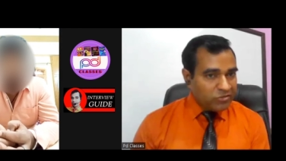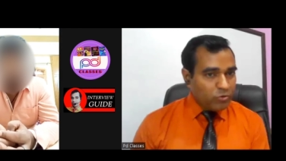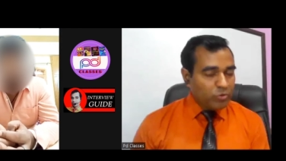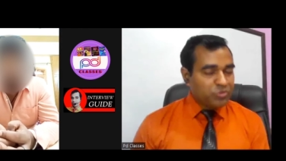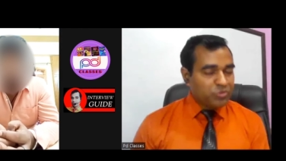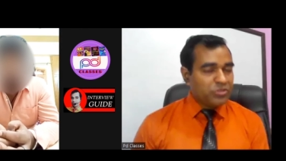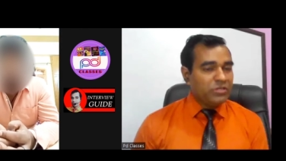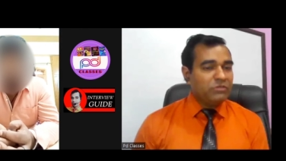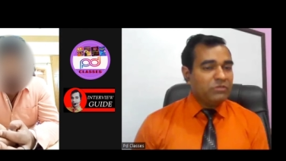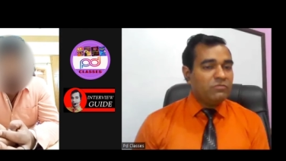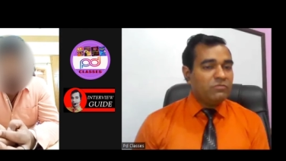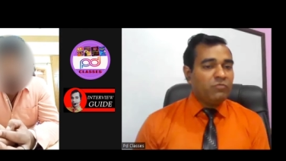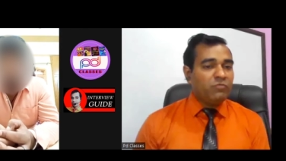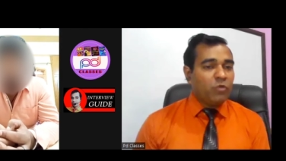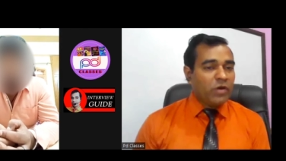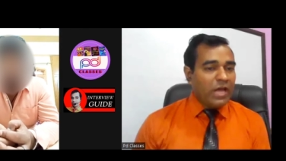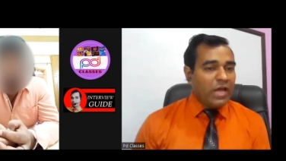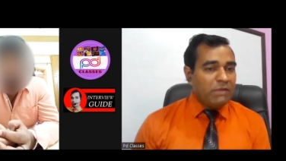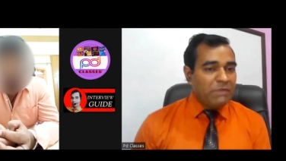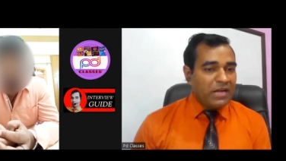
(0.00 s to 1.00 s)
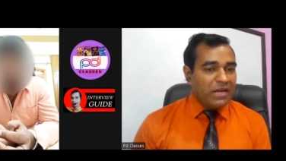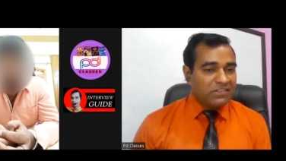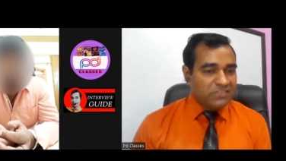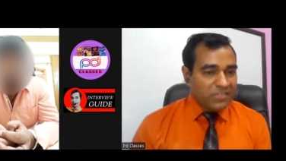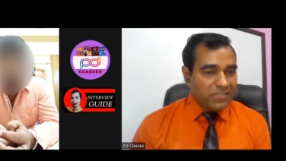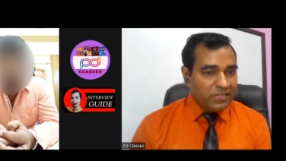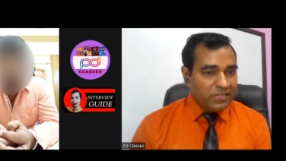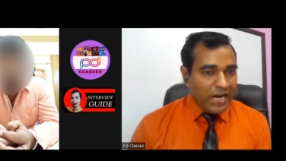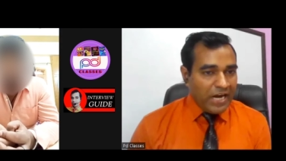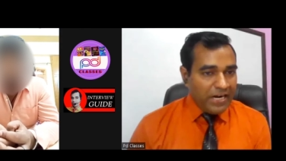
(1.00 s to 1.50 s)
question, what I'm
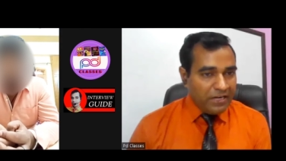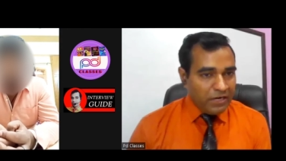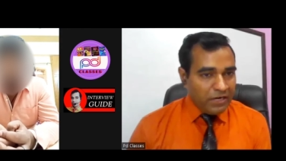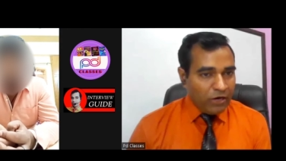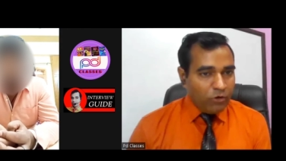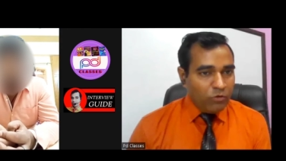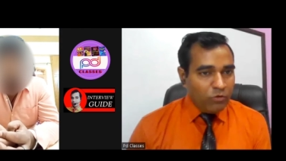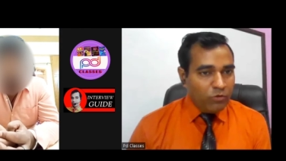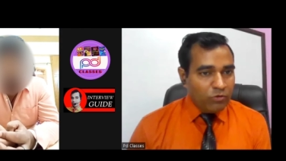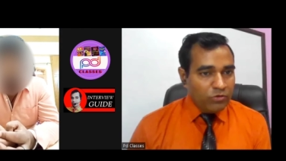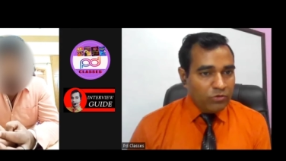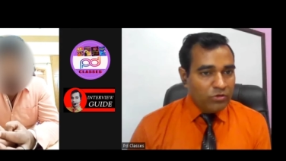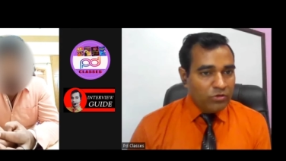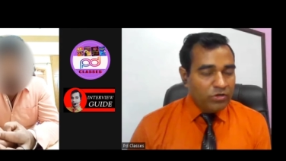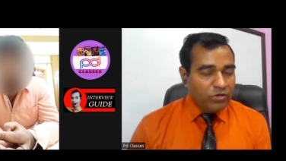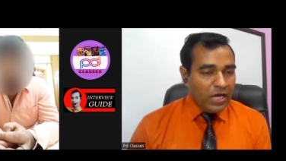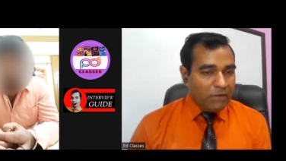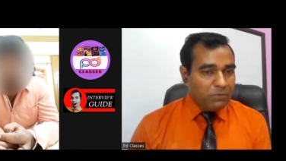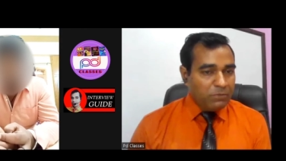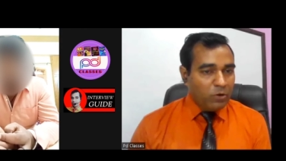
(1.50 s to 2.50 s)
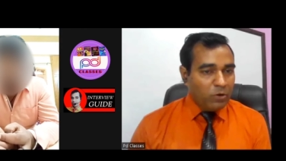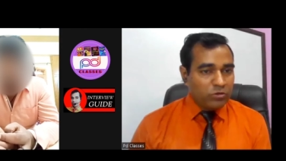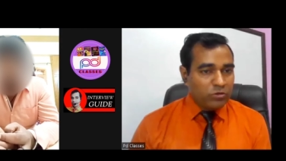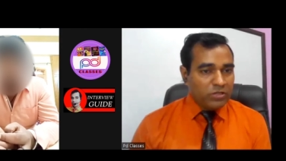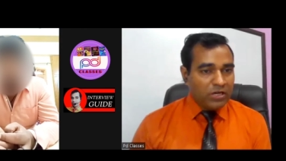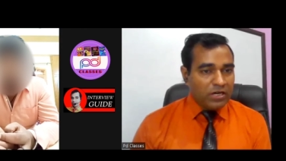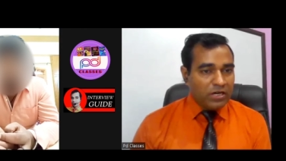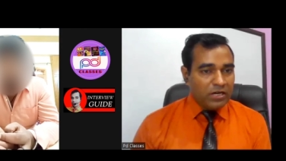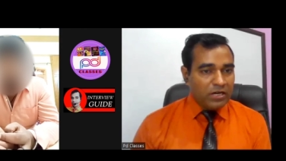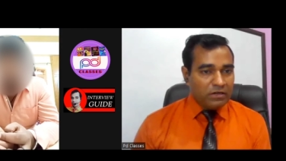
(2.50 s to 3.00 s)
asking right now about
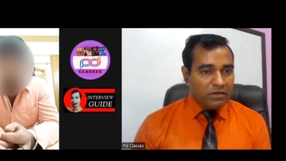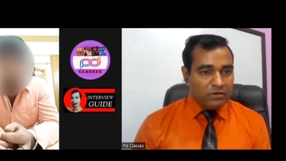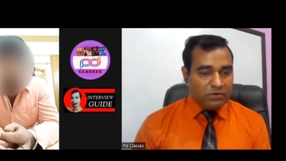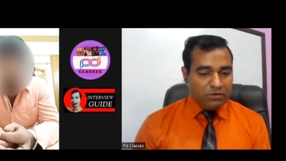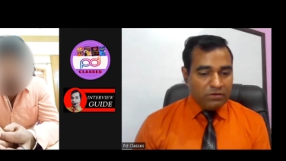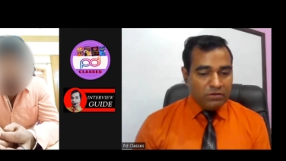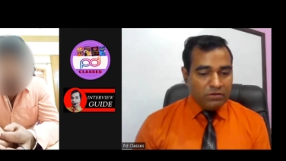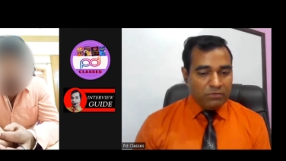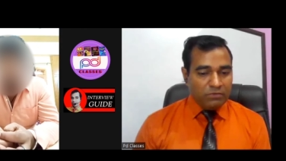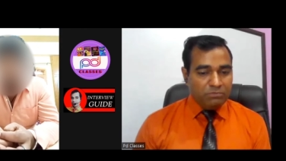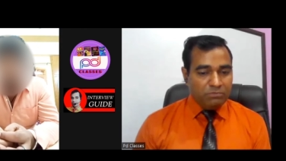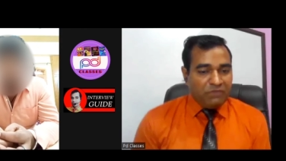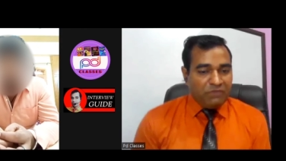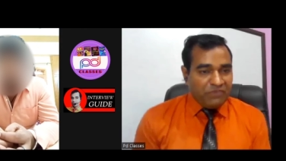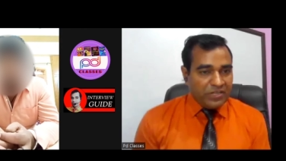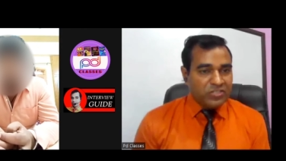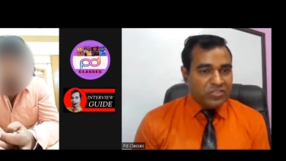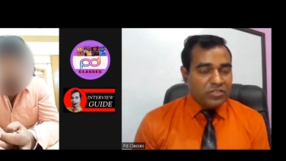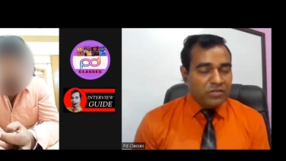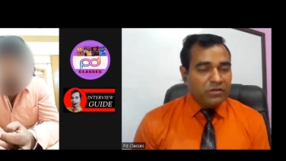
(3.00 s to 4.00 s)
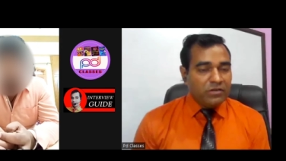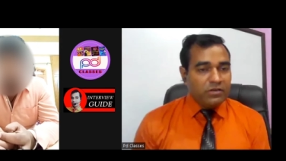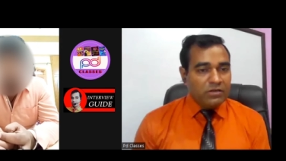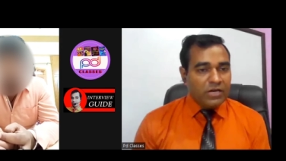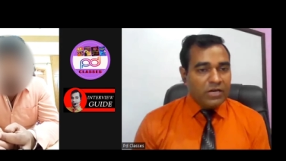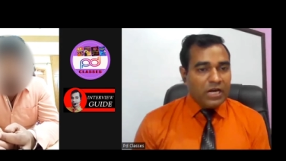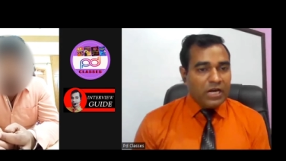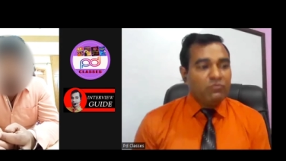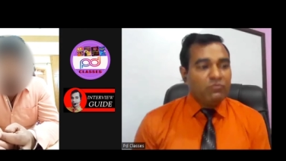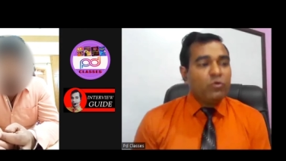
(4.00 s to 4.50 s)
the perfection,
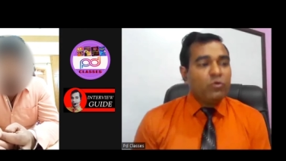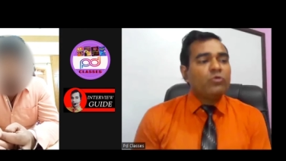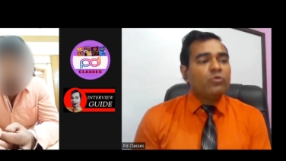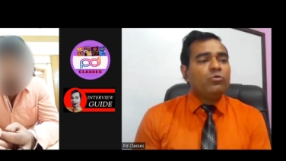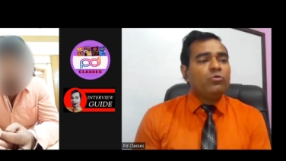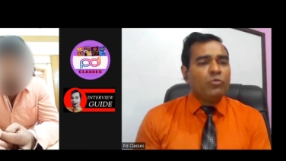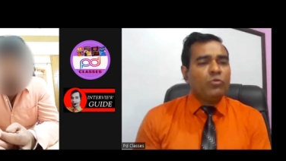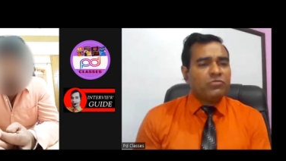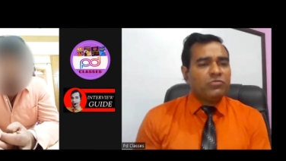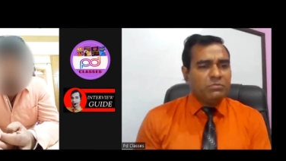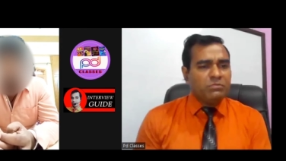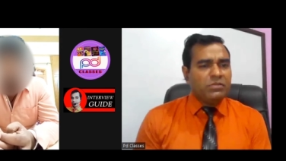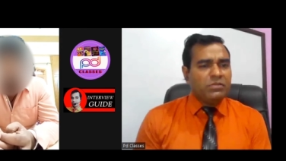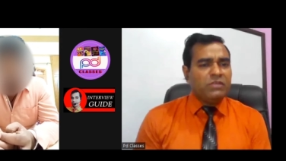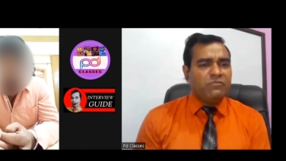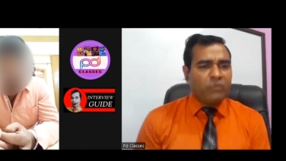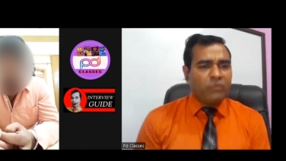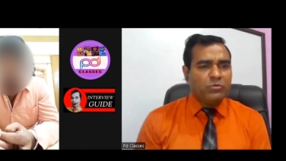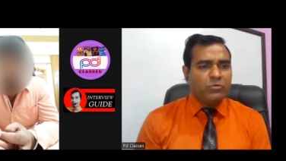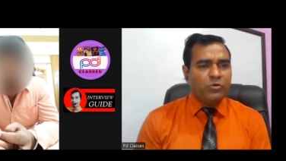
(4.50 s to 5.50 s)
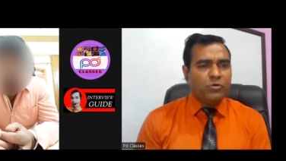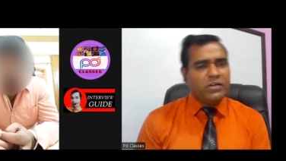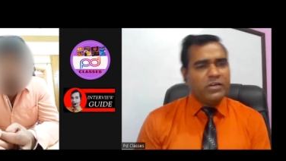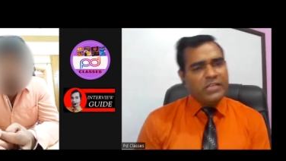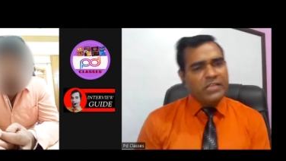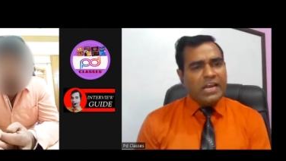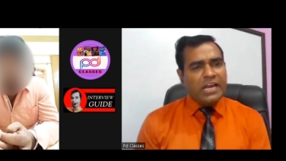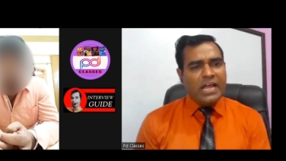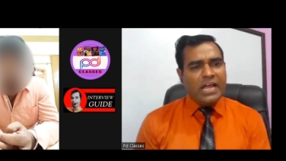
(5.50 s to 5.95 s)
I want to know something from you, and then